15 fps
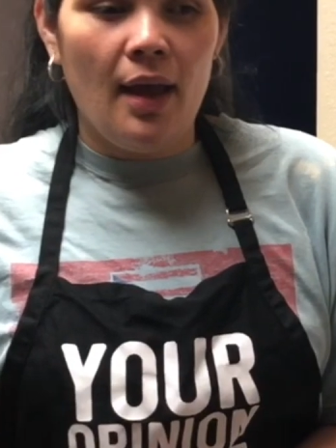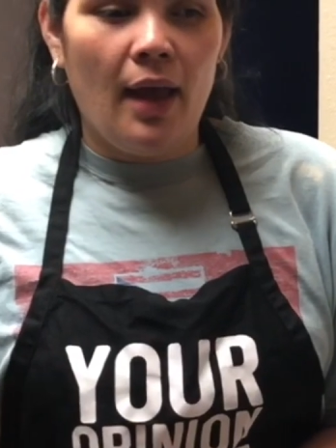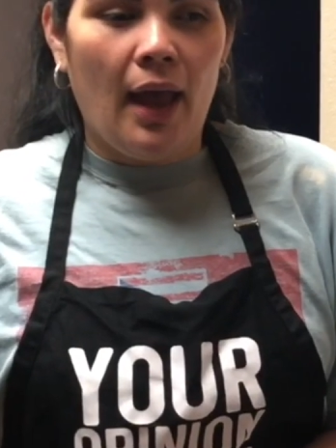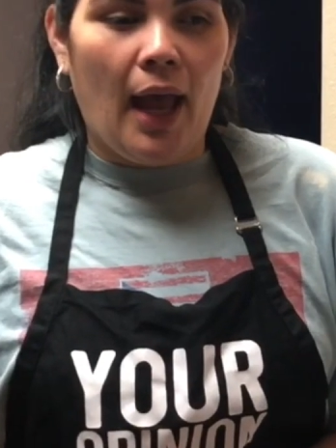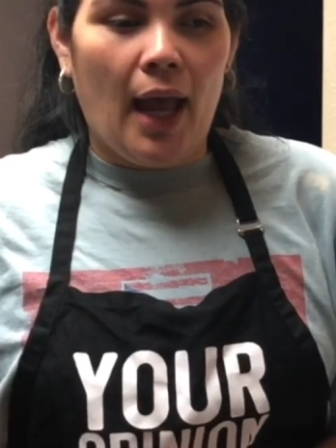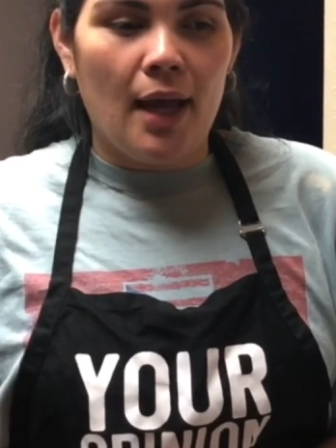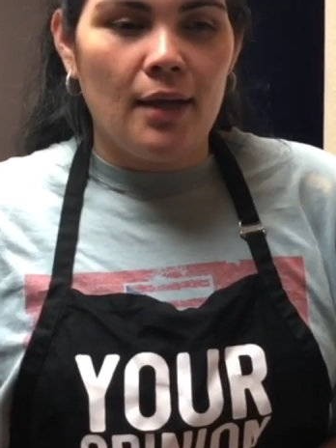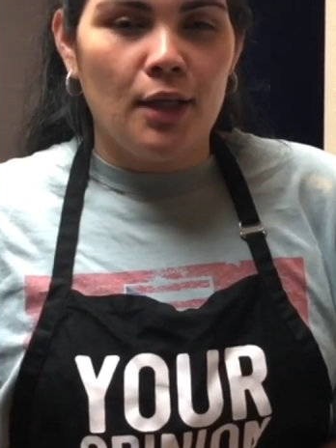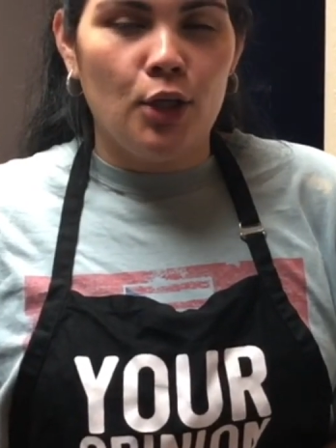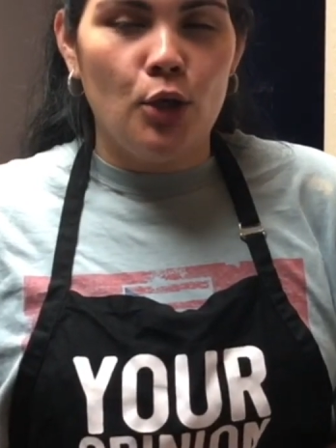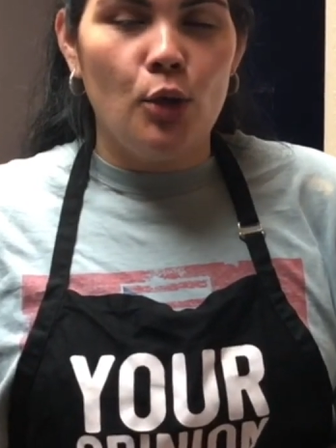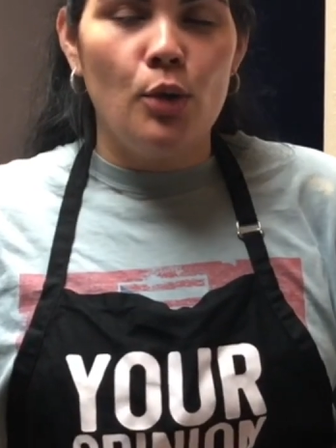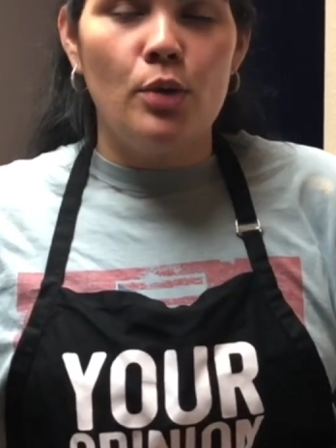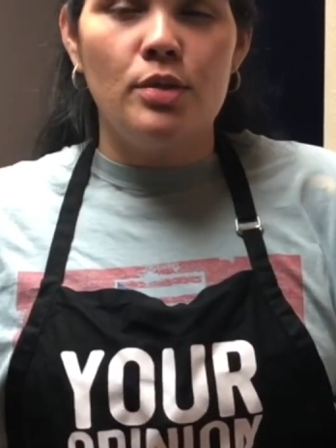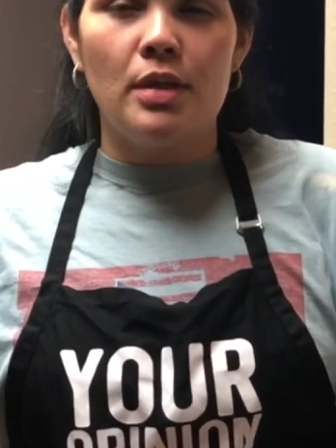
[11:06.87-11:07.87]
and he
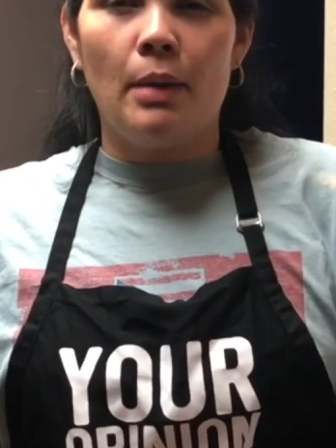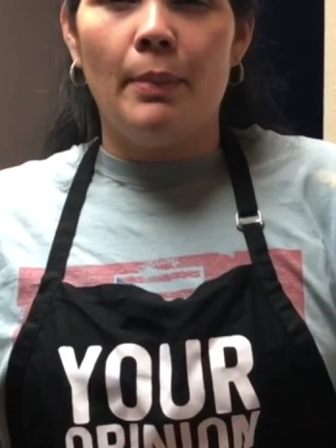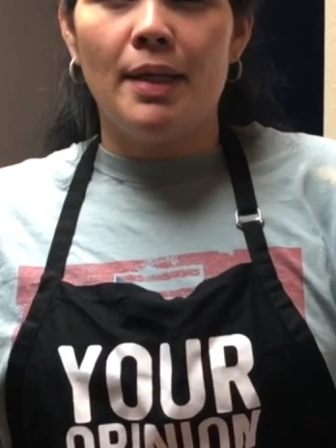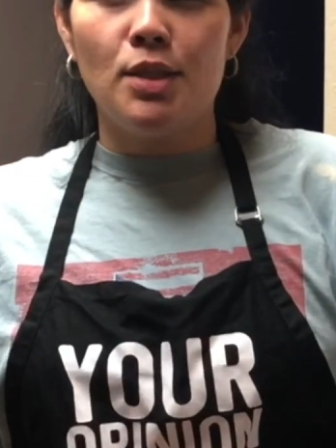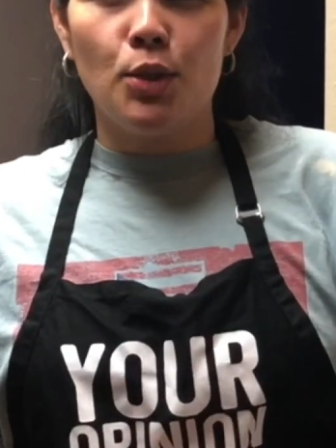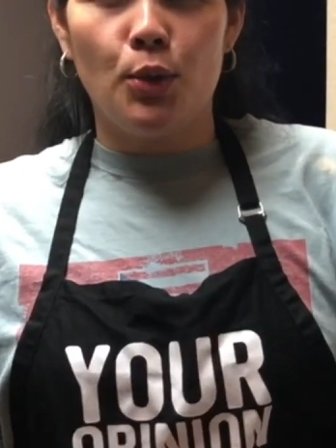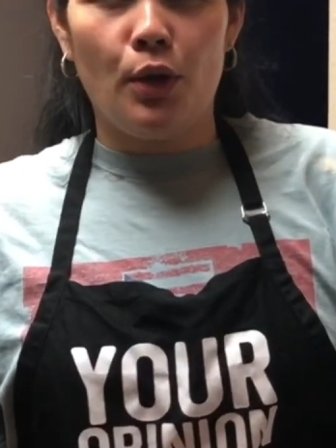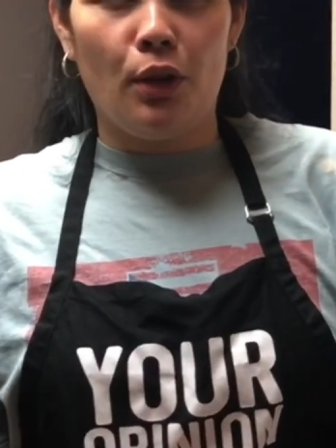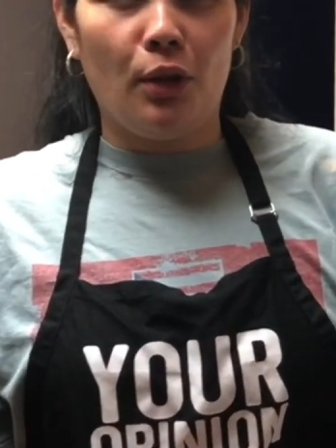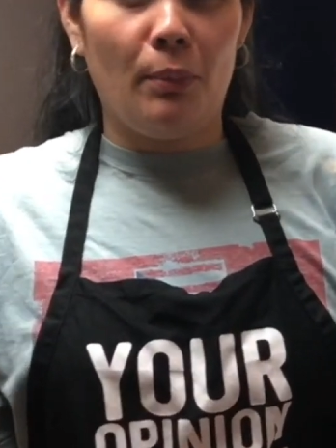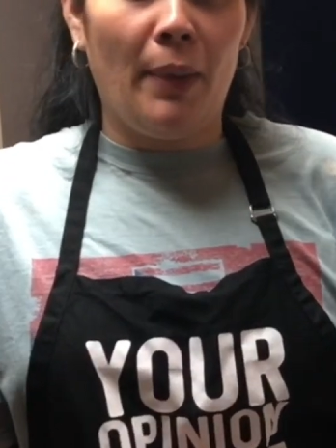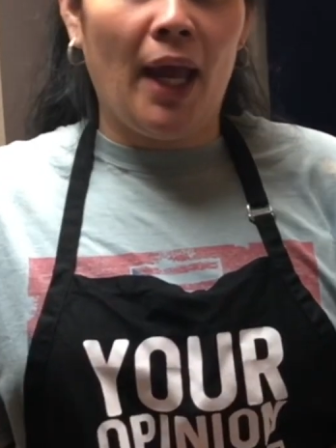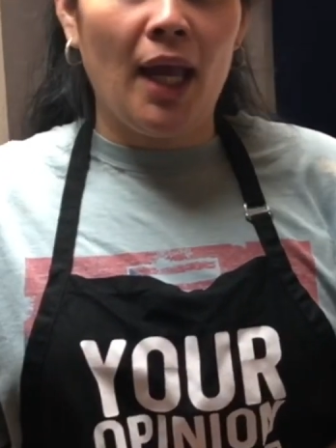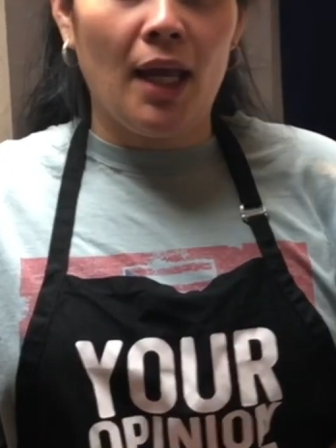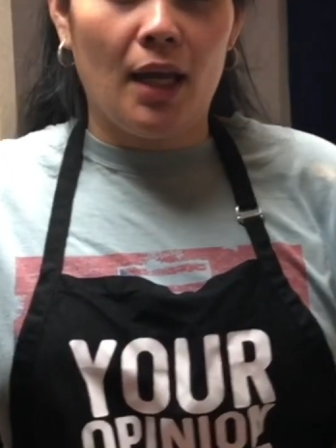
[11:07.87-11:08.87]
goes, "I'm about to go to the
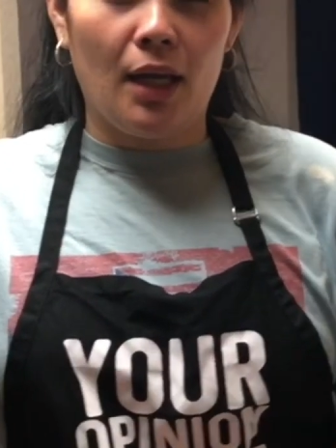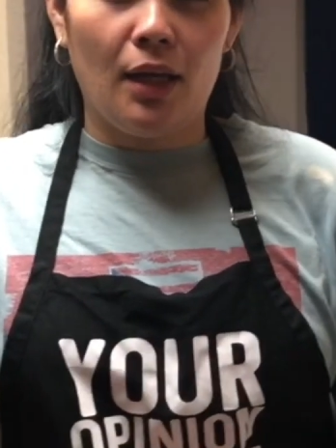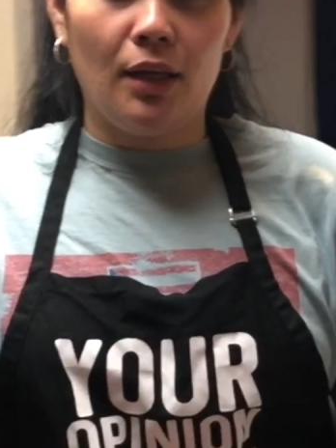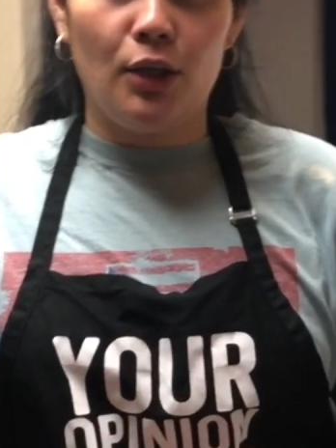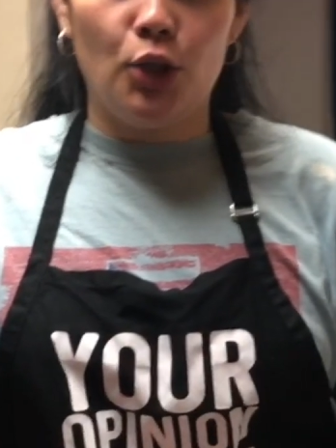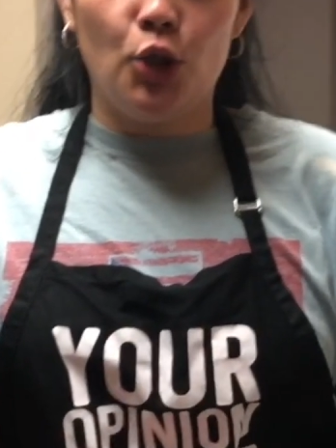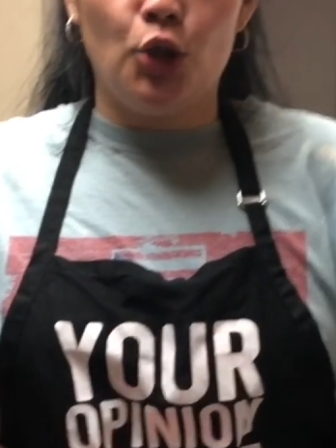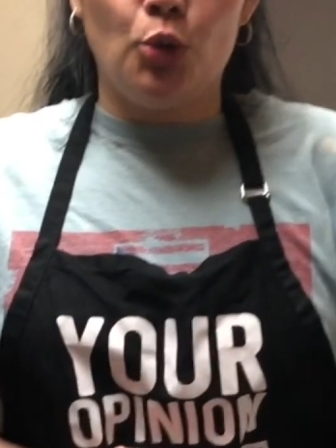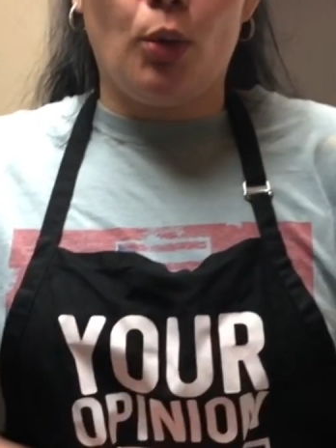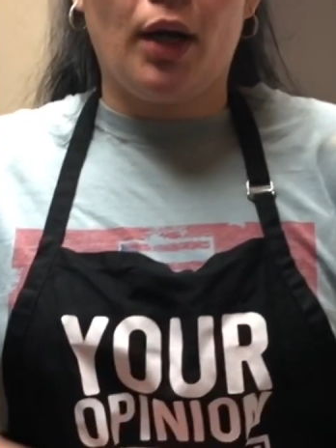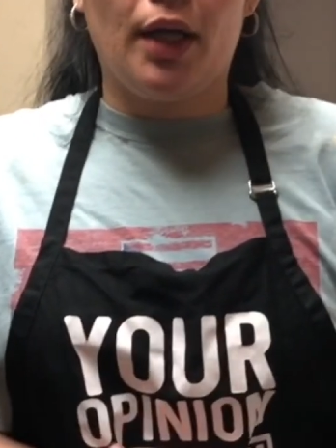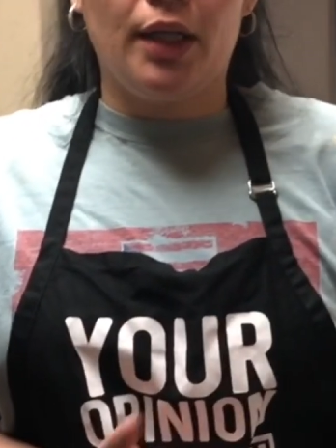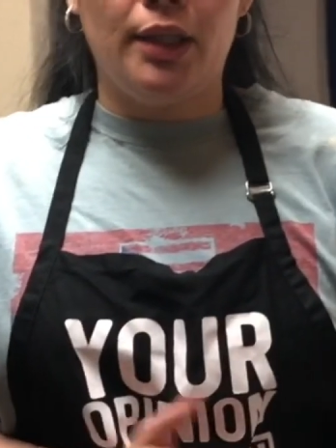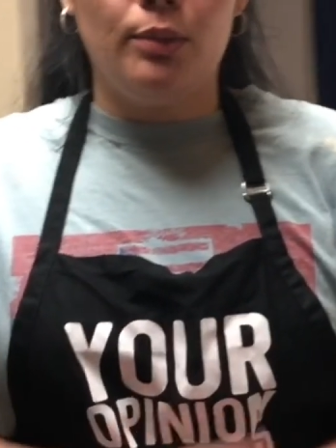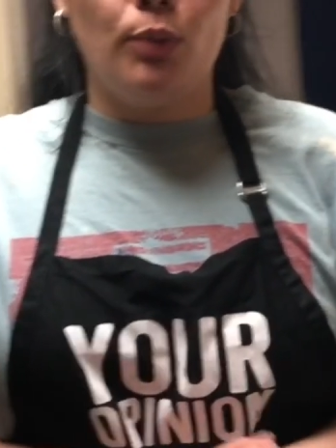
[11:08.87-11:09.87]
bank. You know, you
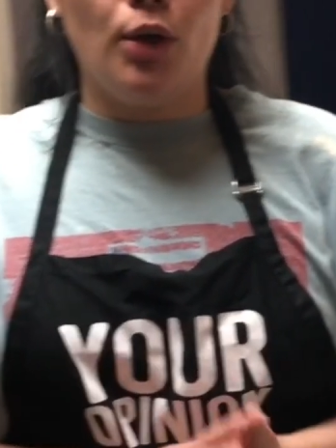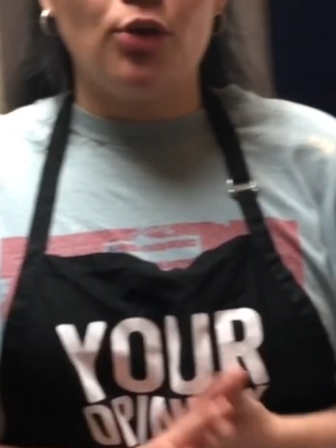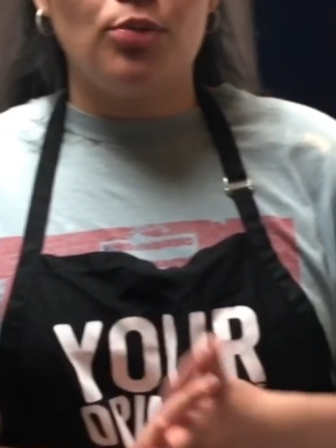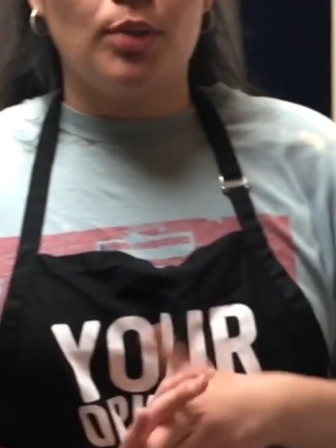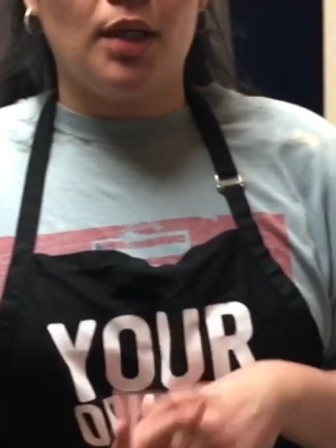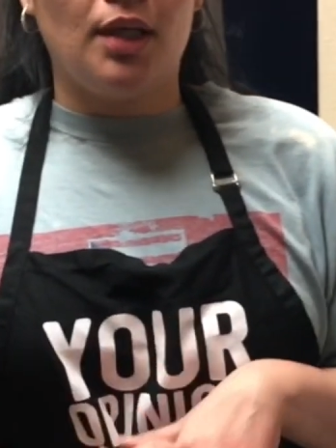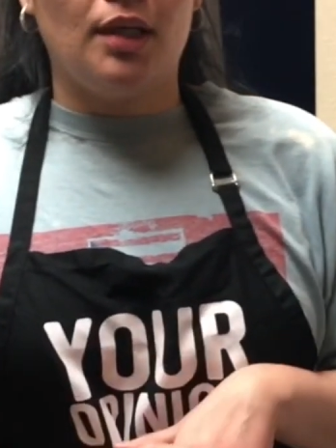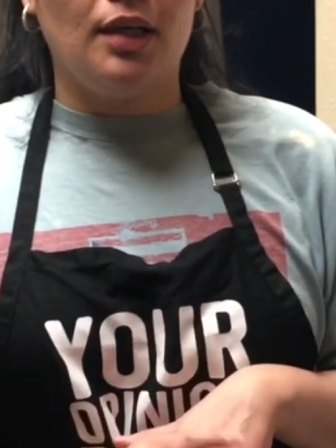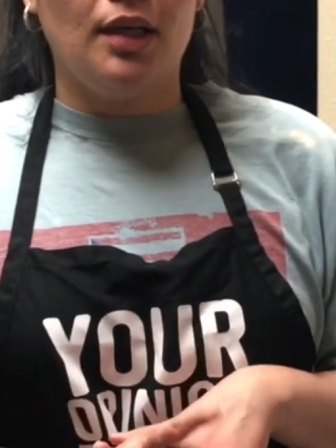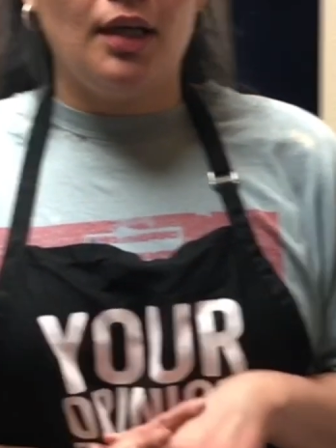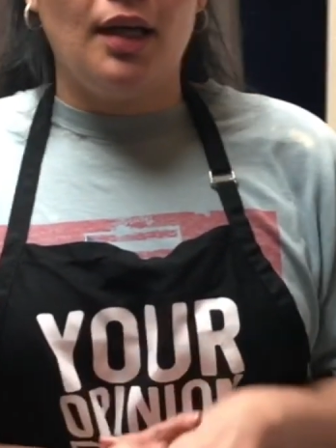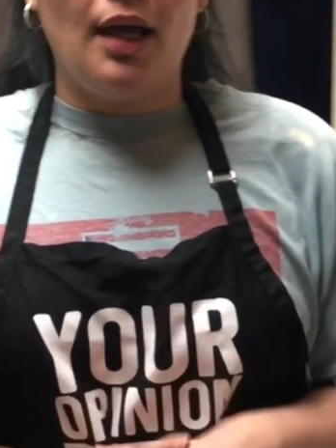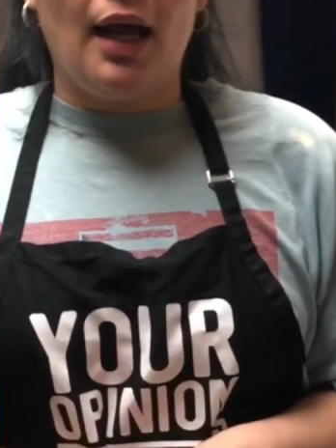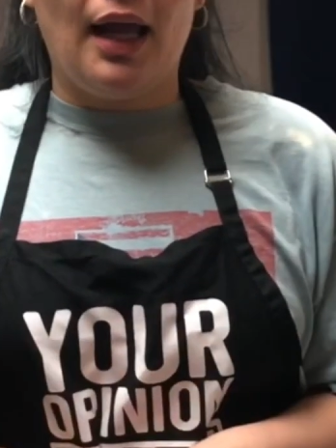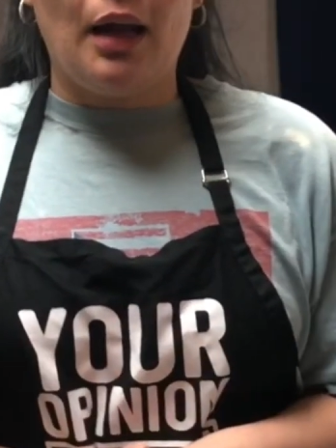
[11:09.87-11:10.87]
want to come with me?"
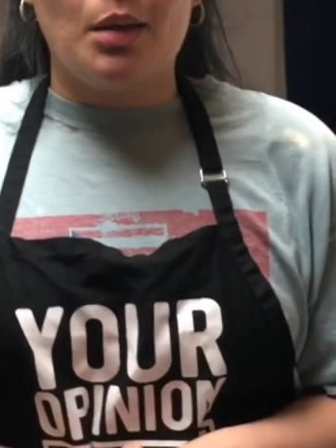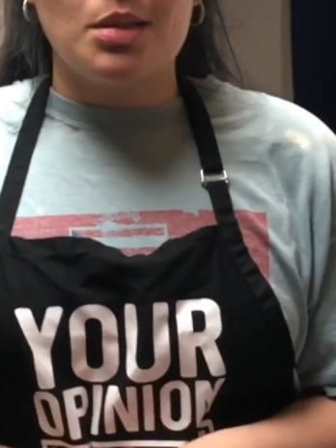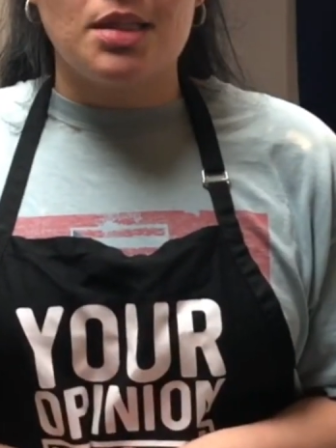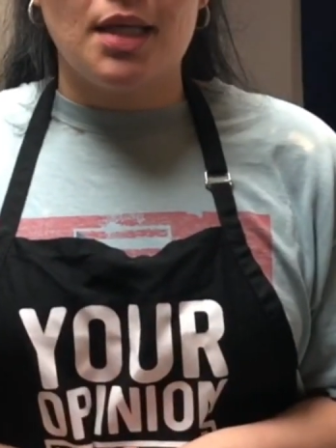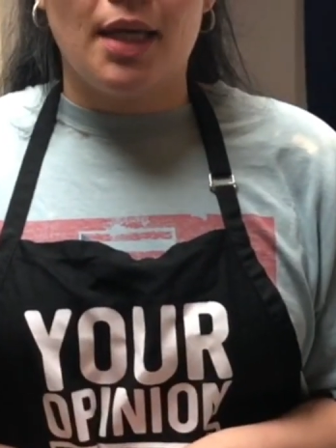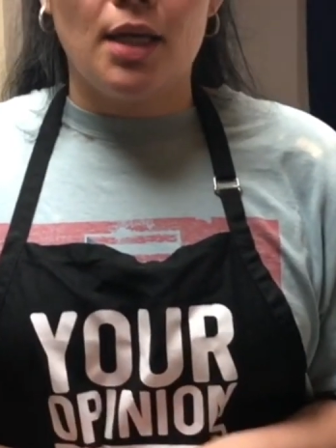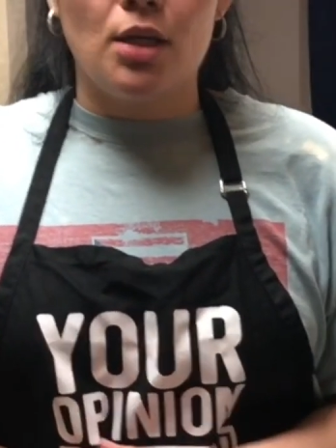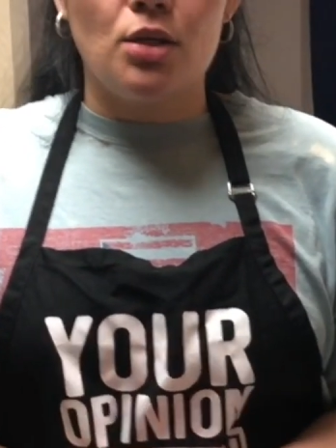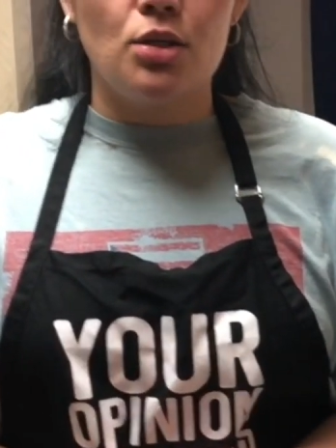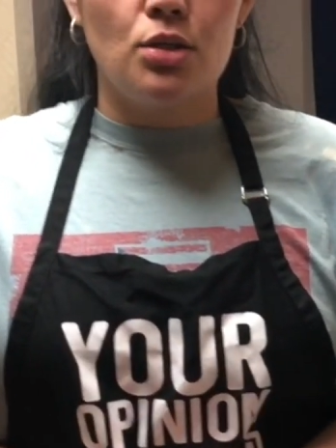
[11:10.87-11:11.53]
And I was like,